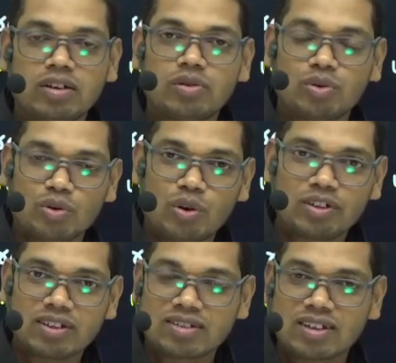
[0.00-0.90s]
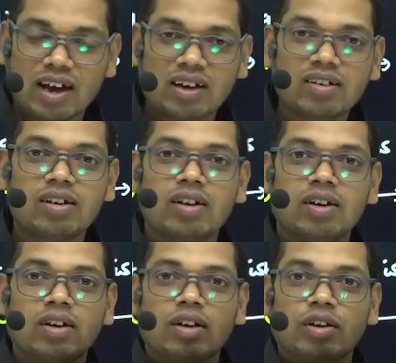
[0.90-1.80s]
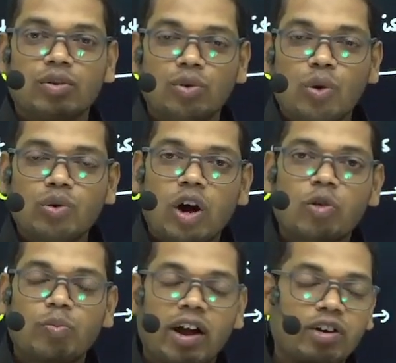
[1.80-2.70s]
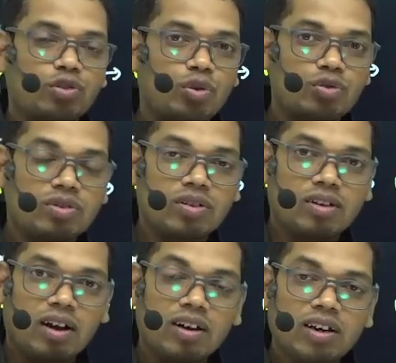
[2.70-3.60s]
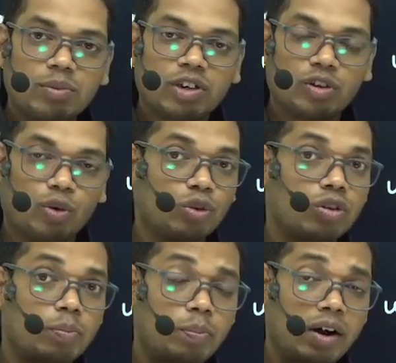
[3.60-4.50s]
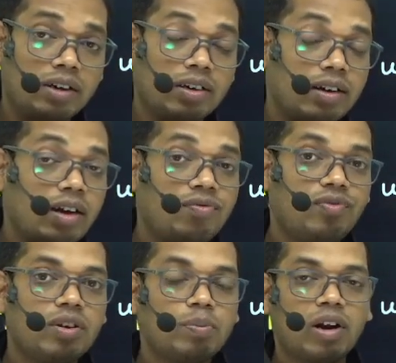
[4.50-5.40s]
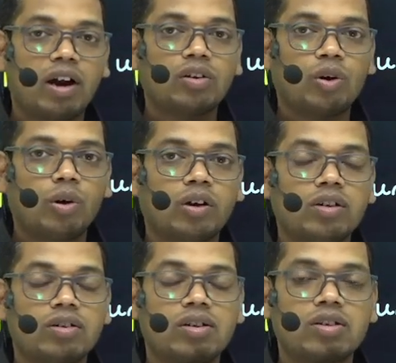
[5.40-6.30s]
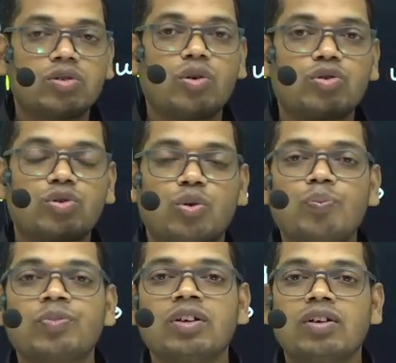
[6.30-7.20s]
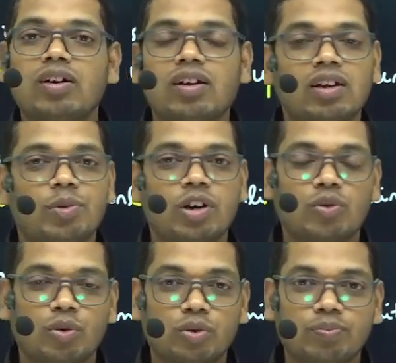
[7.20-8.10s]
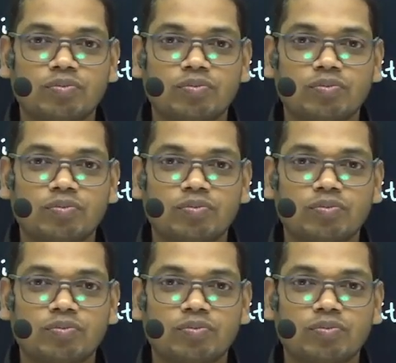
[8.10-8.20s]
to note is that no doubt plant shows unlimited growth, but every plant organ does not show unlimited growth.